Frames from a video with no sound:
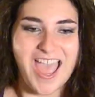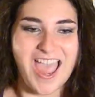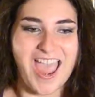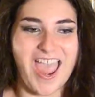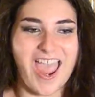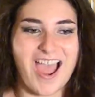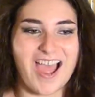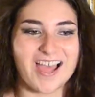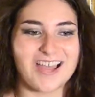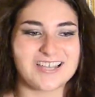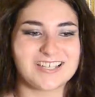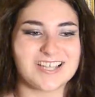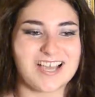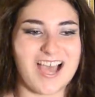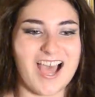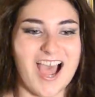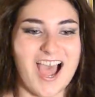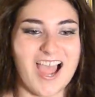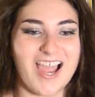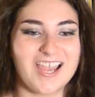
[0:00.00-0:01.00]
And
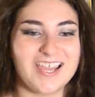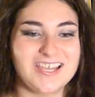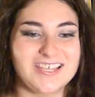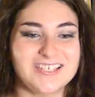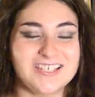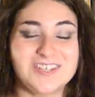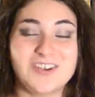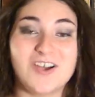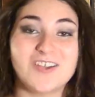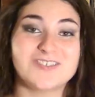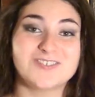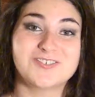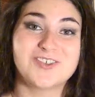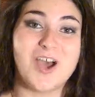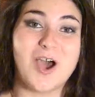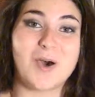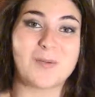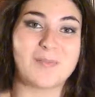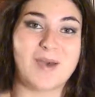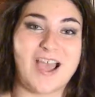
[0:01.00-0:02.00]
I did not
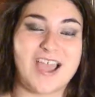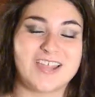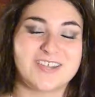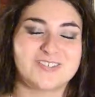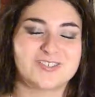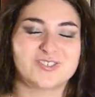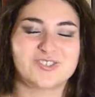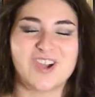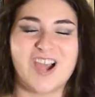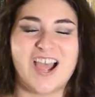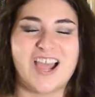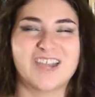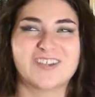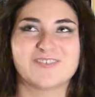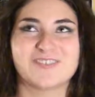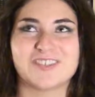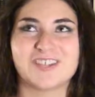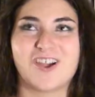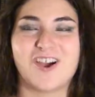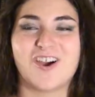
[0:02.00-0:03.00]
stop. I tried
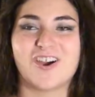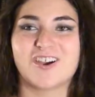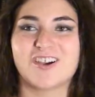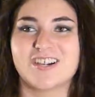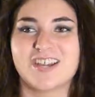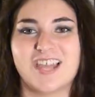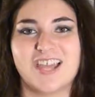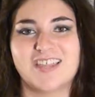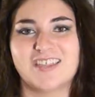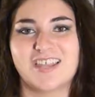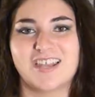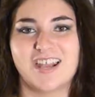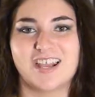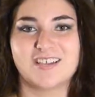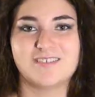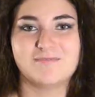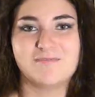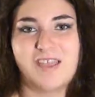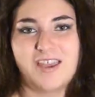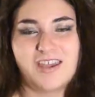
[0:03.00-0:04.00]
really hard, and then
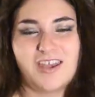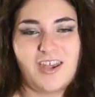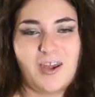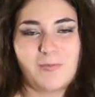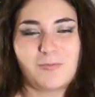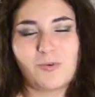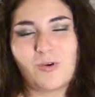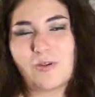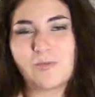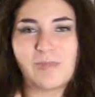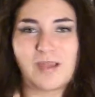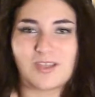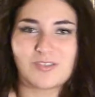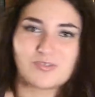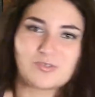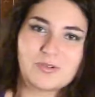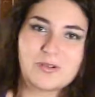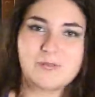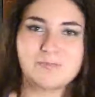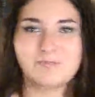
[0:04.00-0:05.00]
I ended up going back
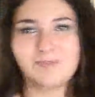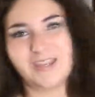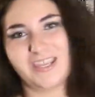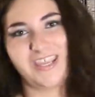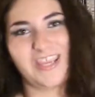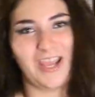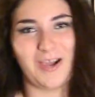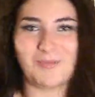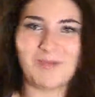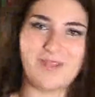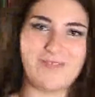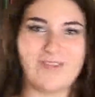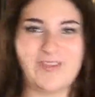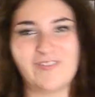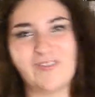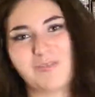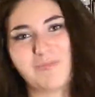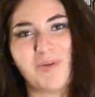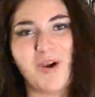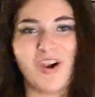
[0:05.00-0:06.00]
through and picking out my
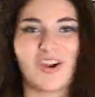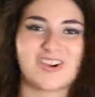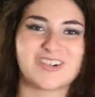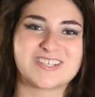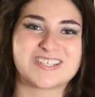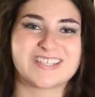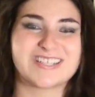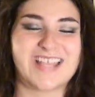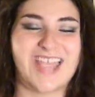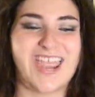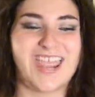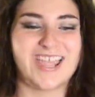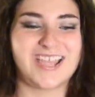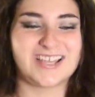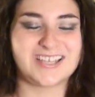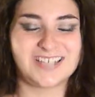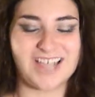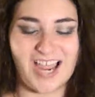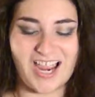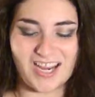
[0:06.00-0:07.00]
favorite parts,
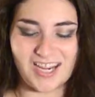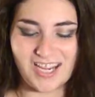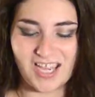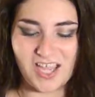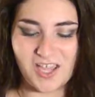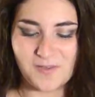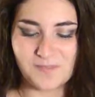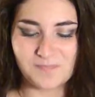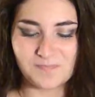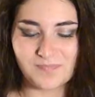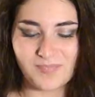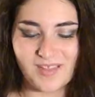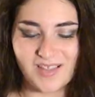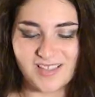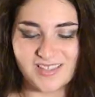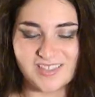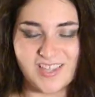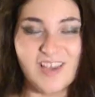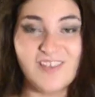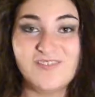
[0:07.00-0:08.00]
and I
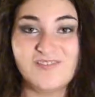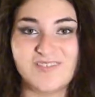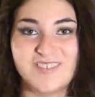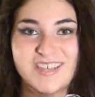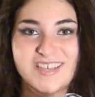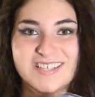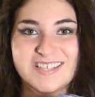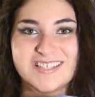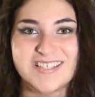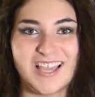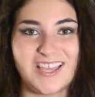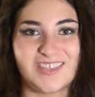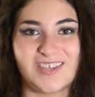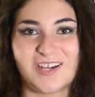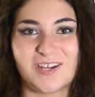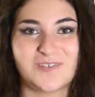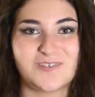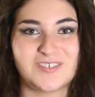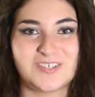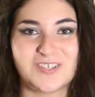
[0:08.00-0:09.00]
love this. I
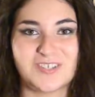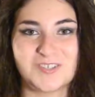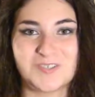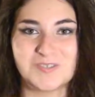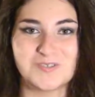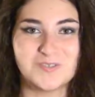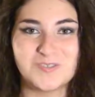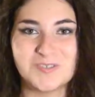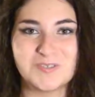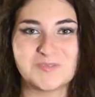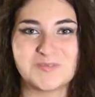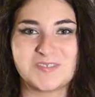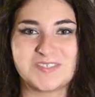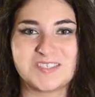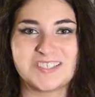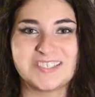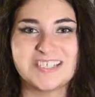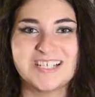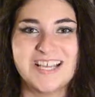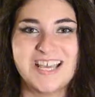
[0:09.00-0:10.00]
thought it was just
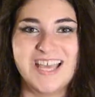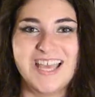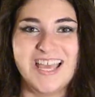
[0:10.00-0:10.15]
adorable